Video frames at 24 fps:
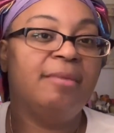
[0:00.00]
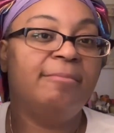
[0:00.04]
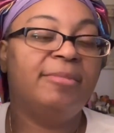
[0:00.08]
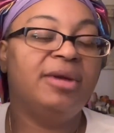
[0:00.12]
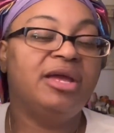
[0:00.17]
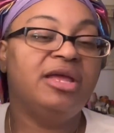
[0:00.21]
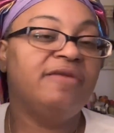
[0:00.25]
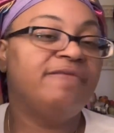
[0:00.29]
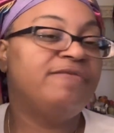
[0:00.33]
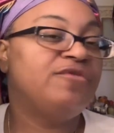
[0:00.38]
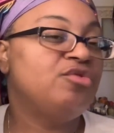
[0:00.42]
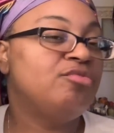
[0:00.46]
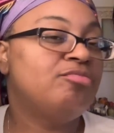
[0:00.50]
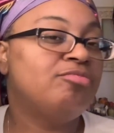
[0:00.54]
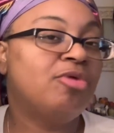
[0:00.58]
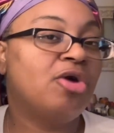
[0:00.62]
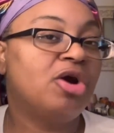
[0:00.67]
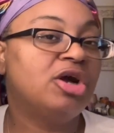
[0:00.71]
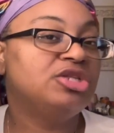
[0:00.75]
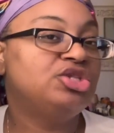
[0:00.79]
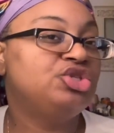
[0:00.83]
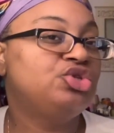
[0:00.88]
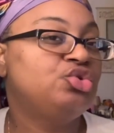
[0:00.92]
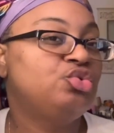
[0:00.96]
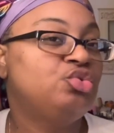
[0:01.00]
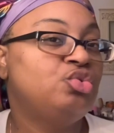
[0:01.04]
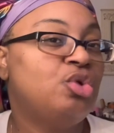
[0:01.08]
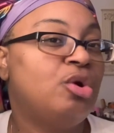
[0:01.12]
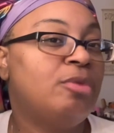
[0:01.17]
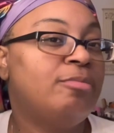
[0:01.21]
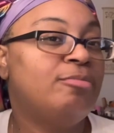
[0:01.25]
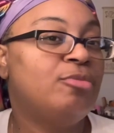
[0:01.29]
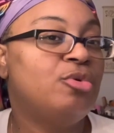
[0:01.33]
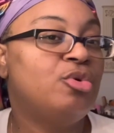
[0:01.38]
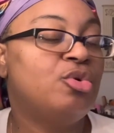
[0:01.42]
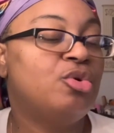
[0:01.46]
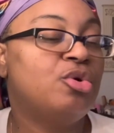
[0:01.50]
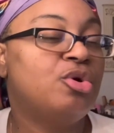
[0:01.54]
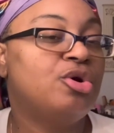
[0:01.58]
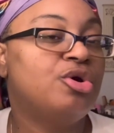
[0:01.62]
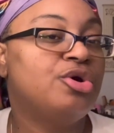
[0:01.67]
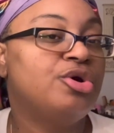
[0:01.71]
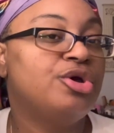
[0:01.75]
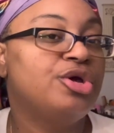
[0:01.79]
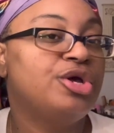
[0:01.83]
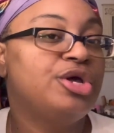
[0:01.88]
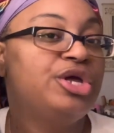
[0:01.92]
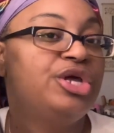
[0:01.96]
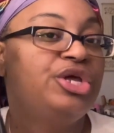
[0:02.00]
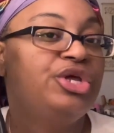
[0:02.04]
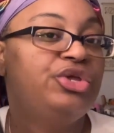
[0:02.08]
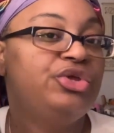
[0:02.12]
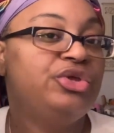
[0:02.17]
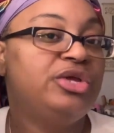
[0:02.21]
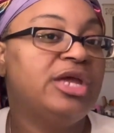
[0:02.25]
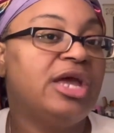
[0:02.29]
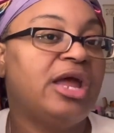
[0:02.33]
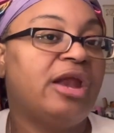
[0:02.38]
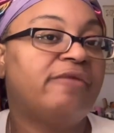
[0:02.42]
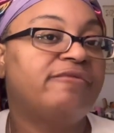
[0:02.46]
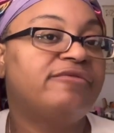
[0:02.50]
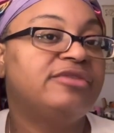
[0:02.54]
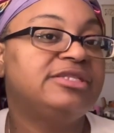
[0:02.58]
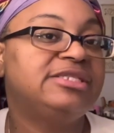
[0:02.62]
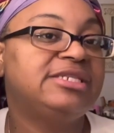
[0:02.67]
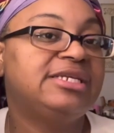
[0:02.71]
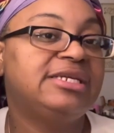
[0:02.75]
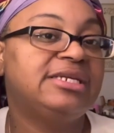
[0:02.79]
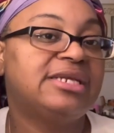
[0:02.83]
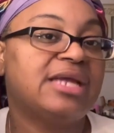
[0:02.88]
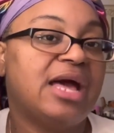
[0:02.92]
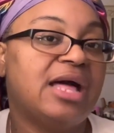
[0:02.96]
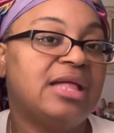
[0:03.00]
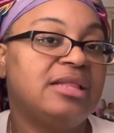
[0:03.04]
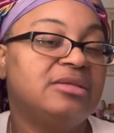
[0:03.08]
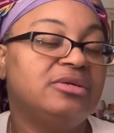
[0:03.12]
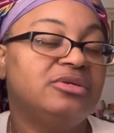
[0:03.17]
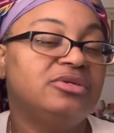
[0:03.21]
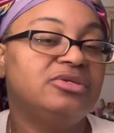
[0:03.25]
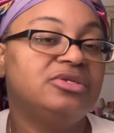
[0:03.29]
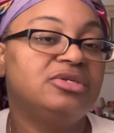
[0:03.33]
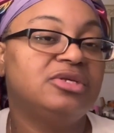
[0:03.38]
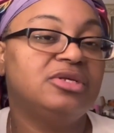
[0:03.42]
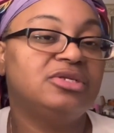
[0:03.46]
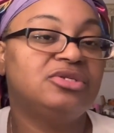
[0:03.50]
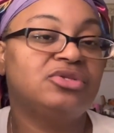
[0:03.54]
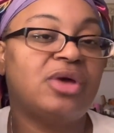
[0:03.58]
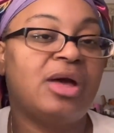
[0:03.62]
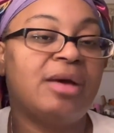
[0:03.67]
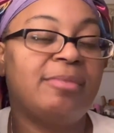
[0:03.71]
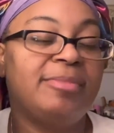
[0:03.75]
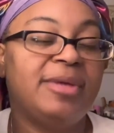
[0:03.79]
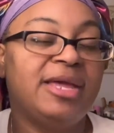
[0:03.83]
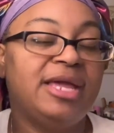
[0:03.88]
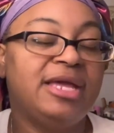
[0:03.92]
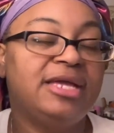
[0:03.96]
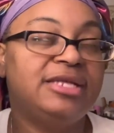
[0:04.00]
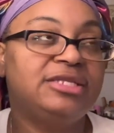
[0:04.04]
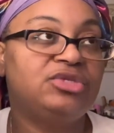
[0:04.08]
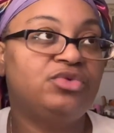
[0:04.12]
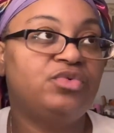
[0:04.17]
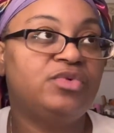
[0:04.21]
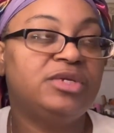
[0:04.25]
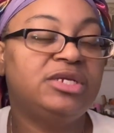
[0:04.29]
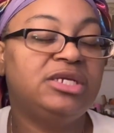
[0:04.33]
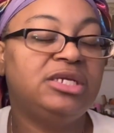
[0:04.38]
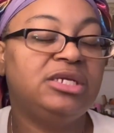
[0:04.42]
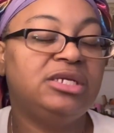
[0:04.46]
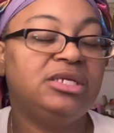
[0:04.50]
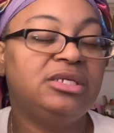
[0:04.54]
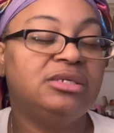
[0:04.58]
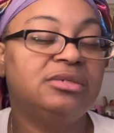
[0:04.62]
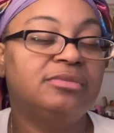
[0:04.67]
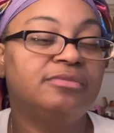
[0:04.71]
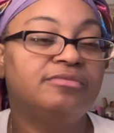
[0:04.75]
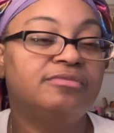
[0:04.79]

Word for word: But if you bought two or more, you got them for ten dollars. So I paid twenty